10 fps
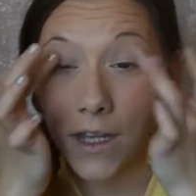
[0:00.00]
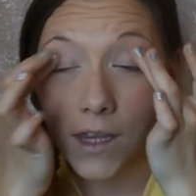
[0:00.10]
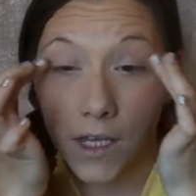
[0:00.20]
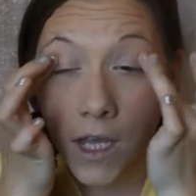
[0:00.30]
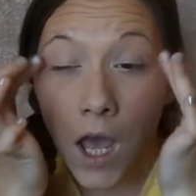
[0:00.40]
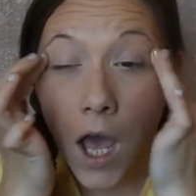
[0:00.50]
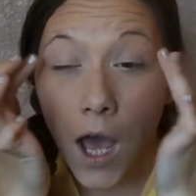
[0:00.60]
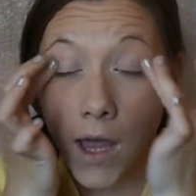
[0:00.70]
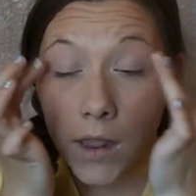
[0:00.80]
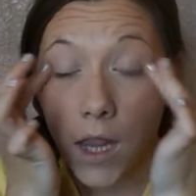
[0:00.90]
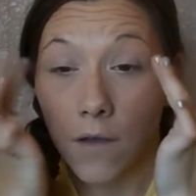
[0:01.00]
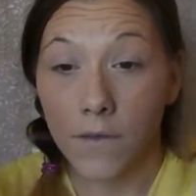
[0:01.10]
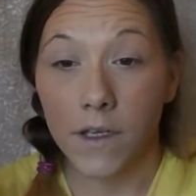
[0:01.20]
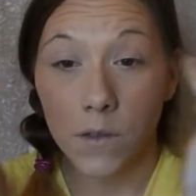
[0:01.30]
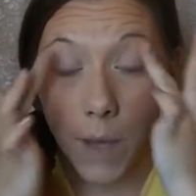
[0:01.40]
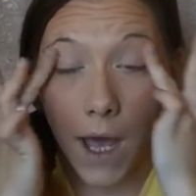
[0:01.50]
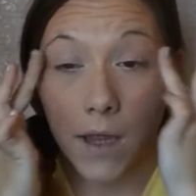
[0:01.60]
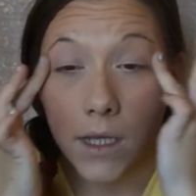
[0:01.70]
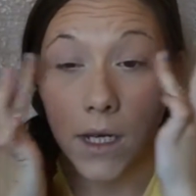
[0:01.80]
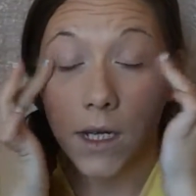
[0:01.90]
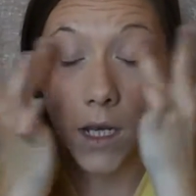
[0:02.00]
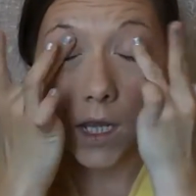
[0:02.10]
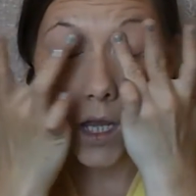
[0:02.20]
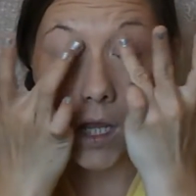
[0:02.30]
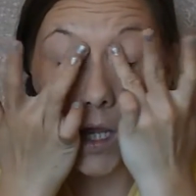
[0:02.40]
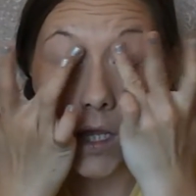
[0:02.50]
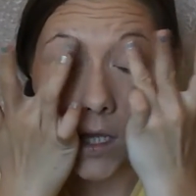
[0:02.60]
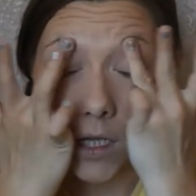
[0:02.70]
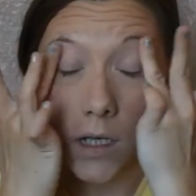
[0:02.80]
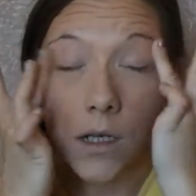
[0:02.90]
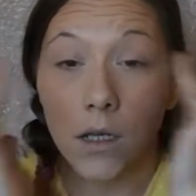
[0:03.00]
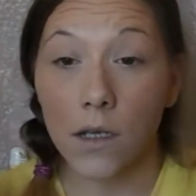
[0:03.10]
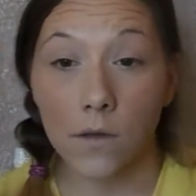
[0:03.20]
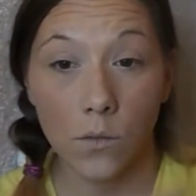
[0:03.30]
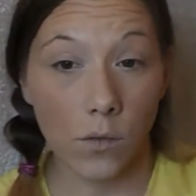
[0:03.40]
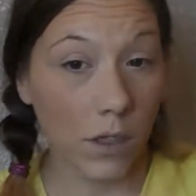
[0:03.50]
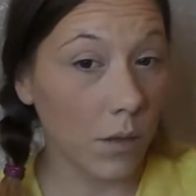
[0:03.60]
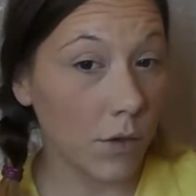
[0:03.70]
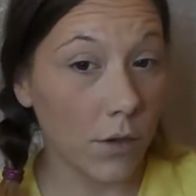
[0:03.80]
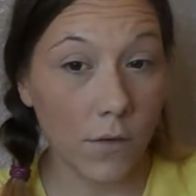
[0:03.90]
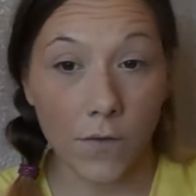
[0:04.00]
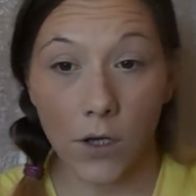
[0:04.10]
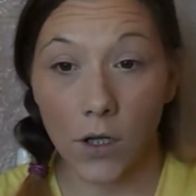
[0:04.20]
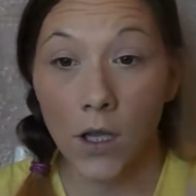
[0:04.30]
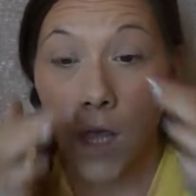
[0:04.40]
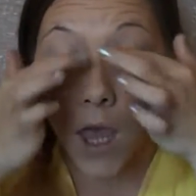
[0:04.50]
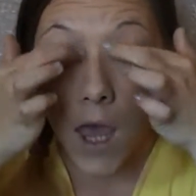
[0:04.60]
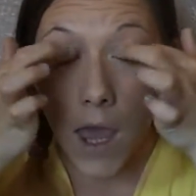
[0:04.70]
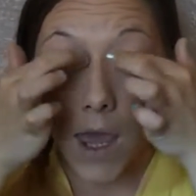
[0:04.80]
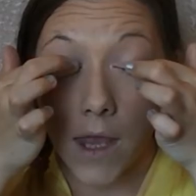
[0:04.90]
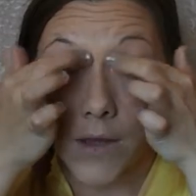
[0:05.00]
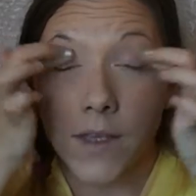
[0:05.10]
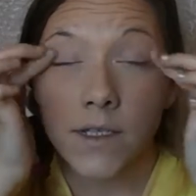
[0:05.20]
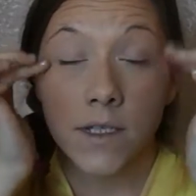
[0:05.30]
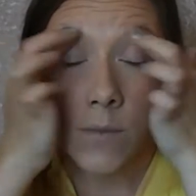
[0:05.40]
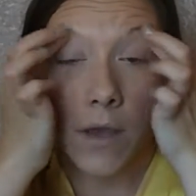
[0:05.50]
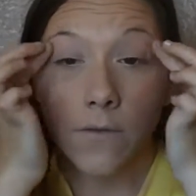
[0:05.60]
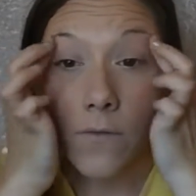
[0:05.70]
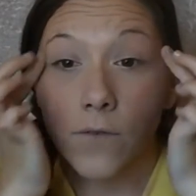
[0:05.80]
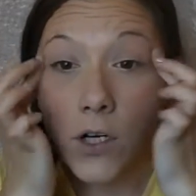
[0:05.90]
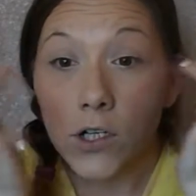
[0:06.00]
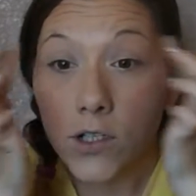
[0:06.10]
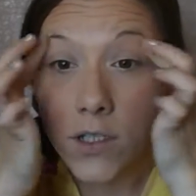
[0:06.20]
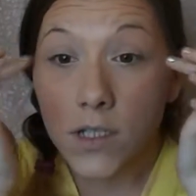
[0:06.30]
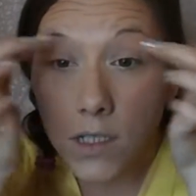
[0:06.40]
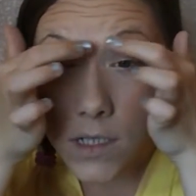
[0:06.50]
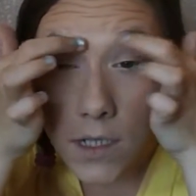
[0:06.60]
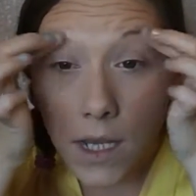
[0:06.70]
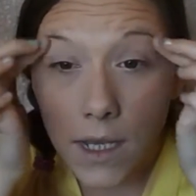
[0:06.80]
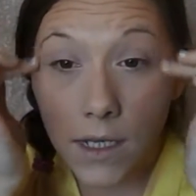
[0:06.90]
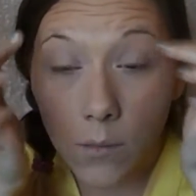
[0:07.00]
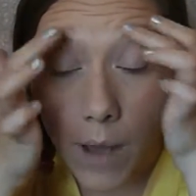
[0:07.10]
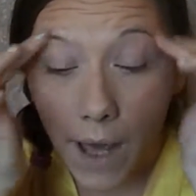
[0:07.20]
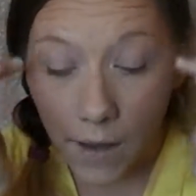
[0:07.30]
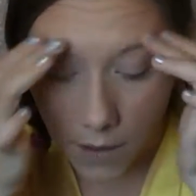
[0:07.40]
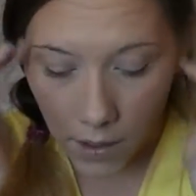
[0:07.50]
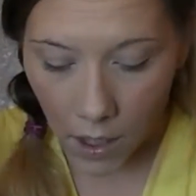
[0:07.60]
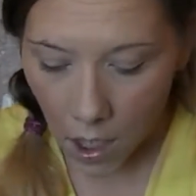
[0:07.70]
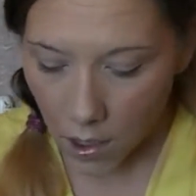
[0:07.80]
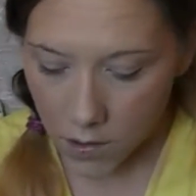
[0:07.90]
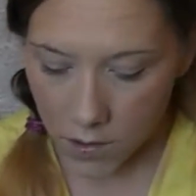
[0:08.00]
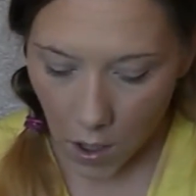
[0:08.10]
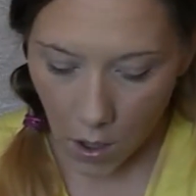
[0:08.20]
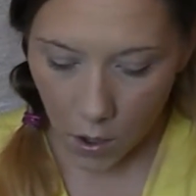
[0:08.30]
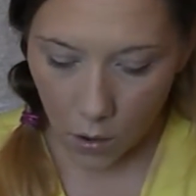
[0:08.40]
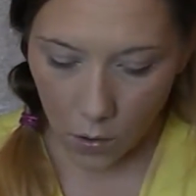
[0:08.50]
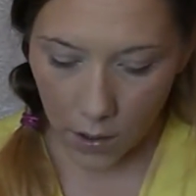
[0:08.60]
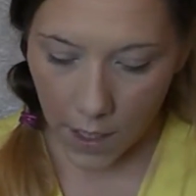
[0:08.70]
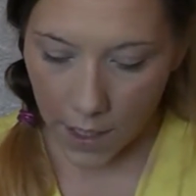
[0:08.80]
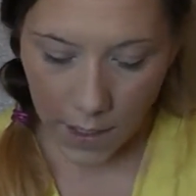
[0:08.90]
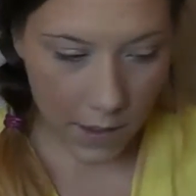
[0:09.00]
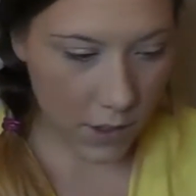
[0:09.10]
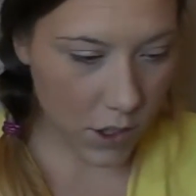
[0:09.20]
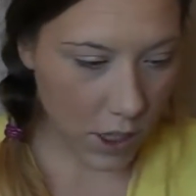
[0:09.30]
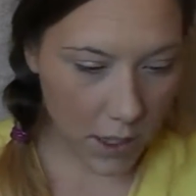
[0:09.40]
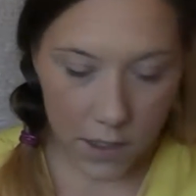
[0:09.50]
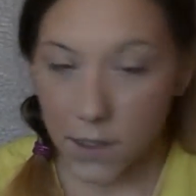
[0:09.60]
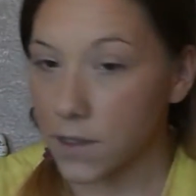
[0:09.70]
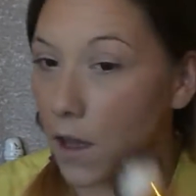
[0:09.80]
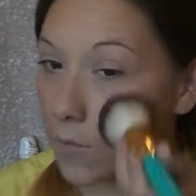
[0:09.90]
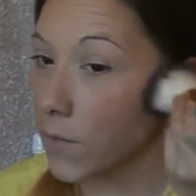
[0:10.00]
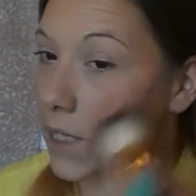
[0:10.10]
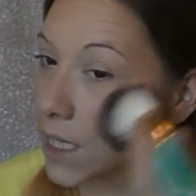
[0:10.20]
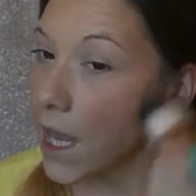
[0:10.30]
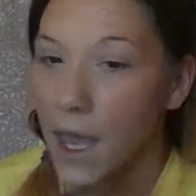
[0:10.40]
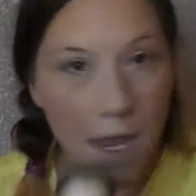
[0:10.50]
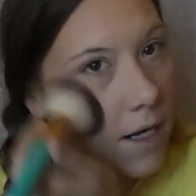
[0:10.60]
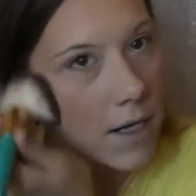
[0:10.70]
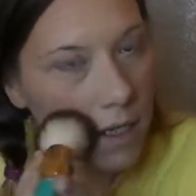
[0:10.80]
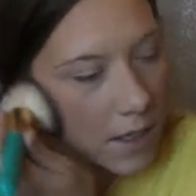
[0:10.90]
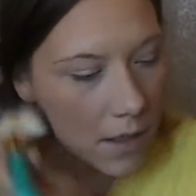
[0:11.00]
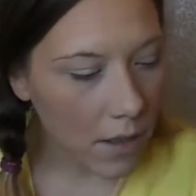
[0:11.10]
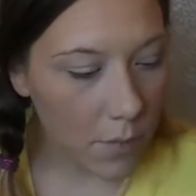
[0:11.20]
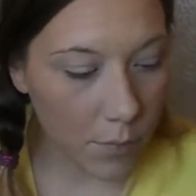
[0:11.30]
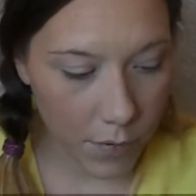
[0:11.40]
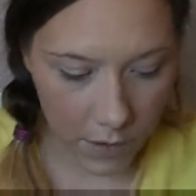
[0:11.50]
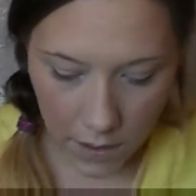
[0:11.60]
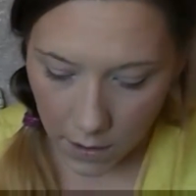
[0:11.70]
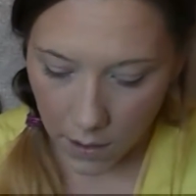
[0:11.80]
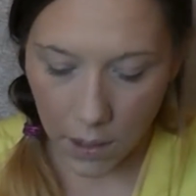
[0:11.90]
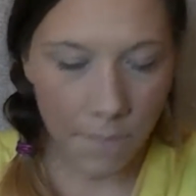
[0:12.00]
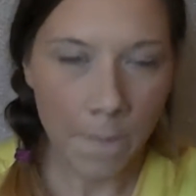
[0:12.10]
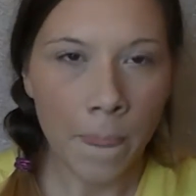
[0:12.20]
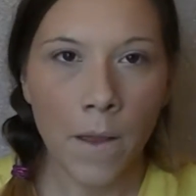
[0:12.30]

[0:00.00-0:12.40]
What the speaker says: or anything. I love this palette. It is really beautiful. And this is my first Naked palette, so like the chances of me hating it completely